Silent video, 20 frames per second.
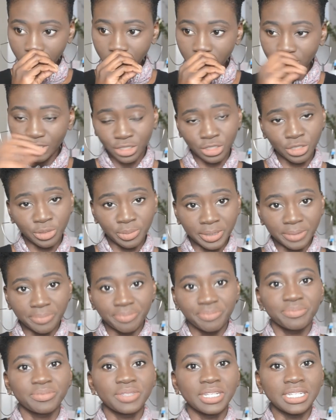Excuse me.
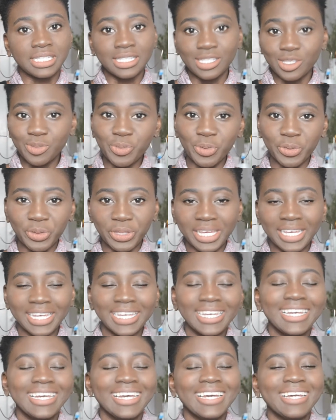It's the smoothie.
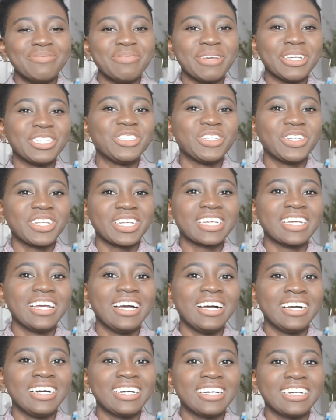Make sure
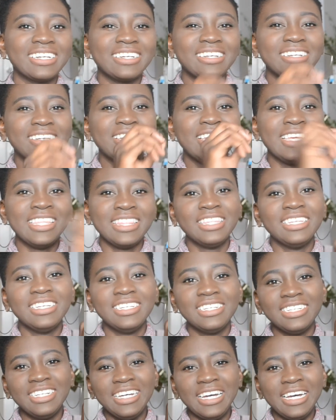to, in
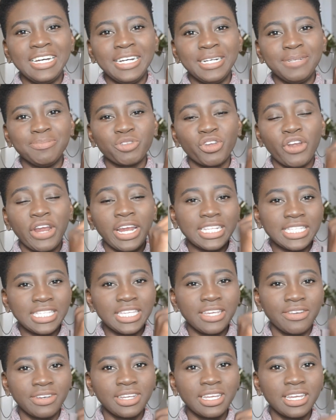the
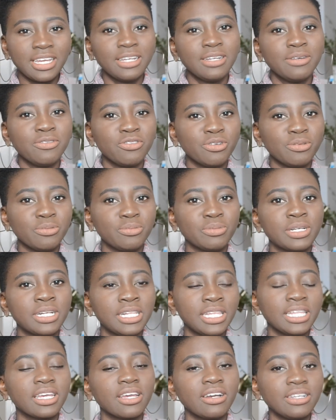criteria,
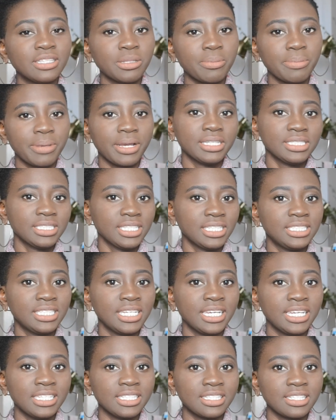click on the box that
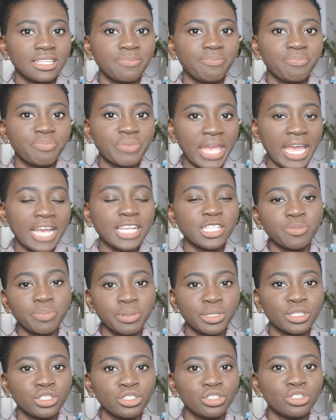says has
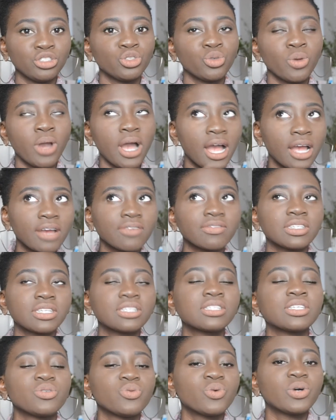pictures. You
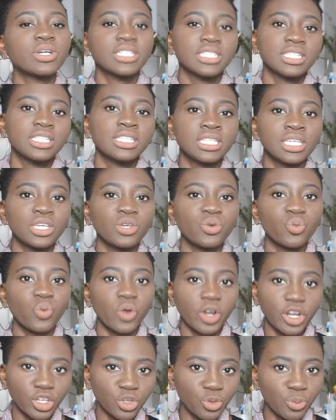obviously want to see
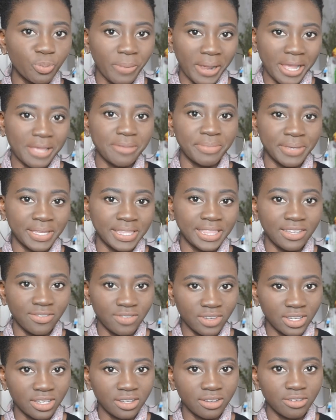where you might be
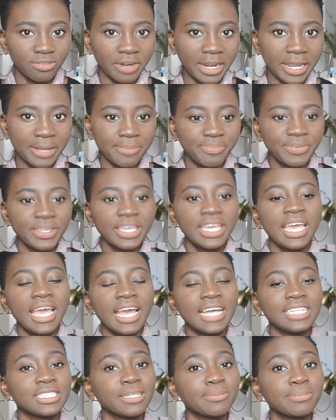living, right?
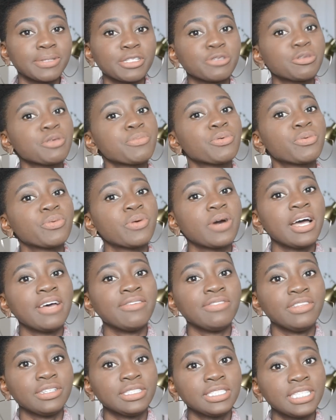And sometimes people will
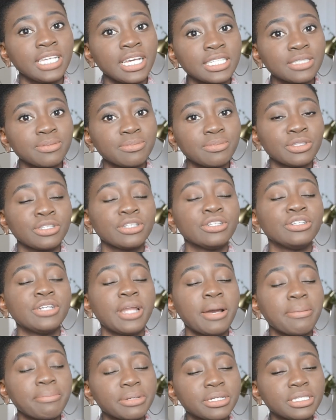have their
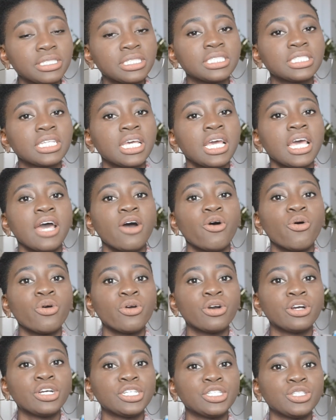numbers,
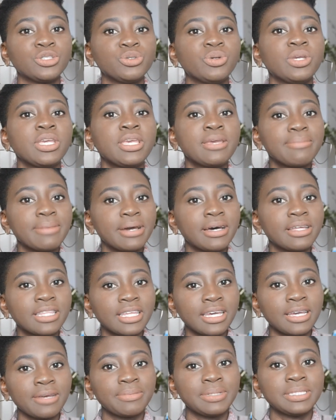or you email
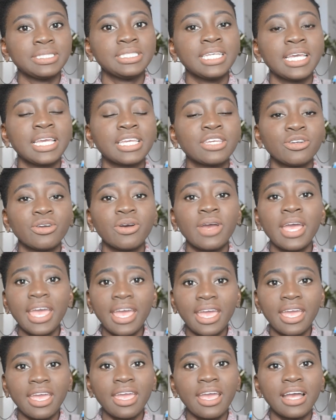them and say, you know,
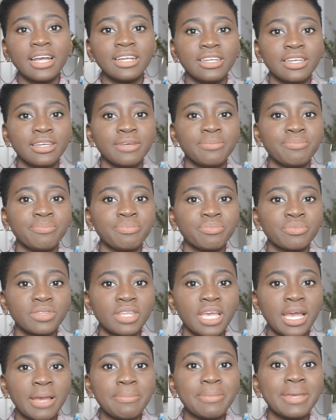hey,
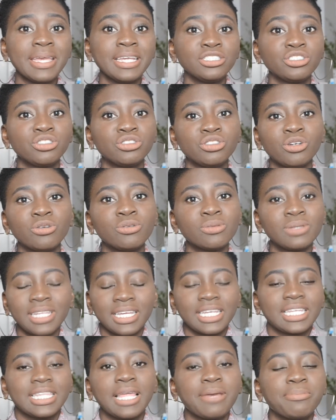don't
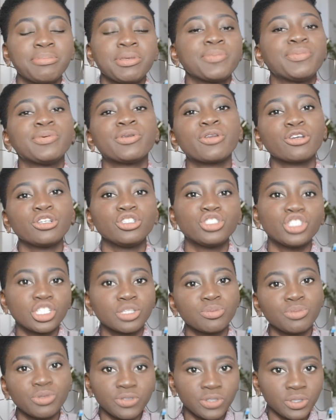like let people know you
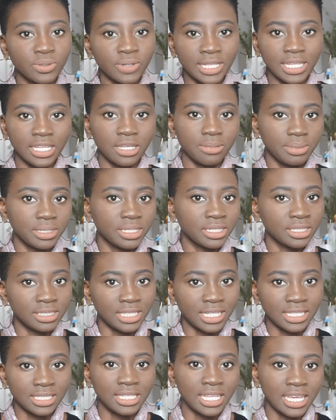just moved to LA, because
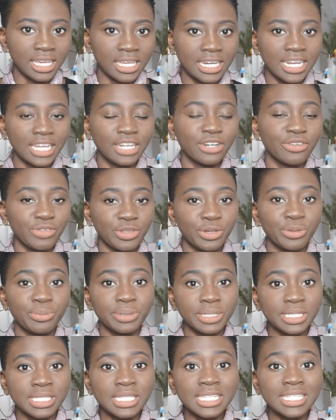that's like none of their
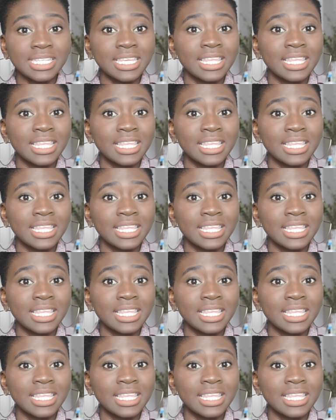business,